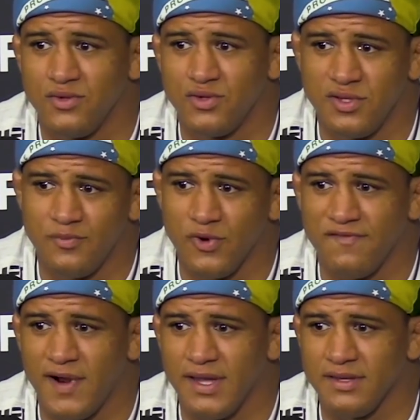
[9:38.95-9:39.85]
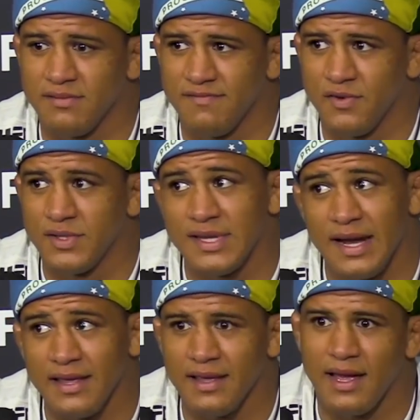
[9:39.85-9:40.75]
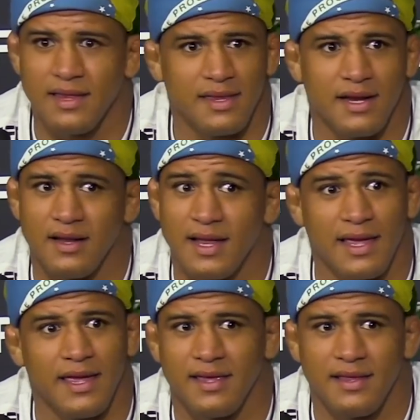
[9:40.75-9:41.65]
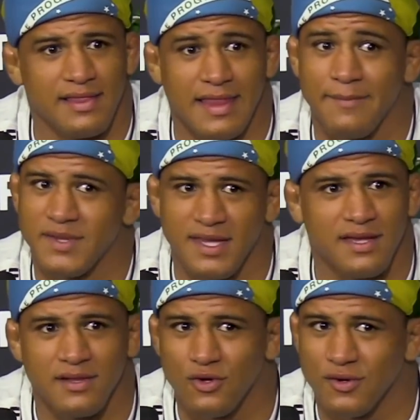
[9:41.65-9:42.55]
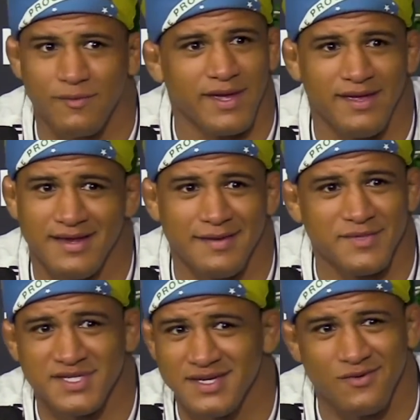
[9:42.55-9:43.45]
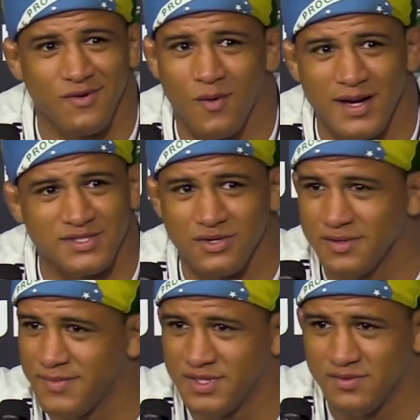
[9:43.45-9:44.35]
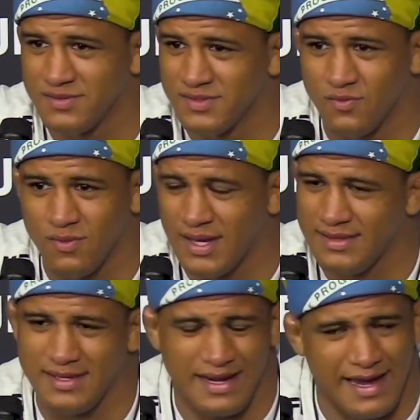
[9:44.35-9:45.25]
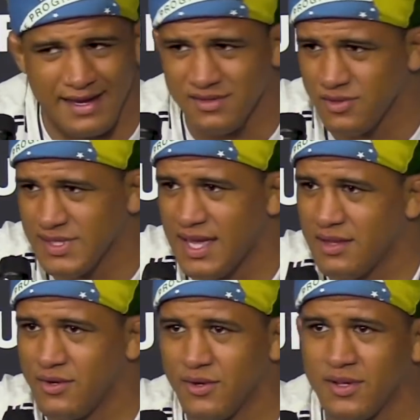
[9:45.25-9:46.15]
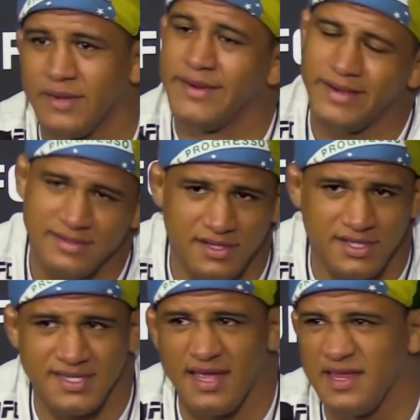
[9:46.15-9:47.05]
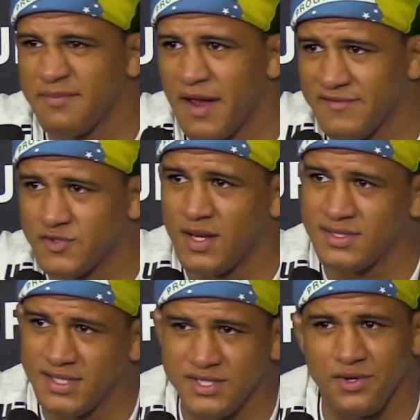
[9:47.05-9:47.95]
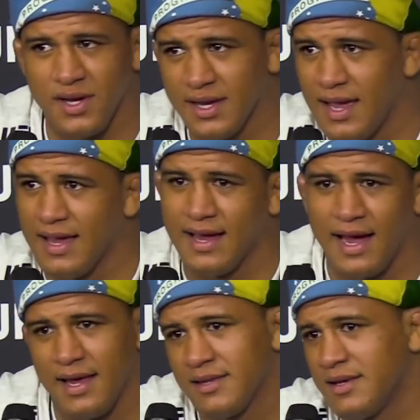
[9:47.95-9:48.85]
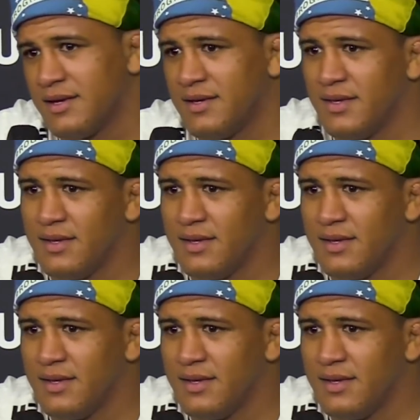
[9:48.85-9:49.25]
to the pre-fight interview, and then I, I and then I'm like, hey, let me take a look right here. Let me see well, what's gonna be the the. And then I kind of took that look. Thursday, I did my visualization. I, kind of,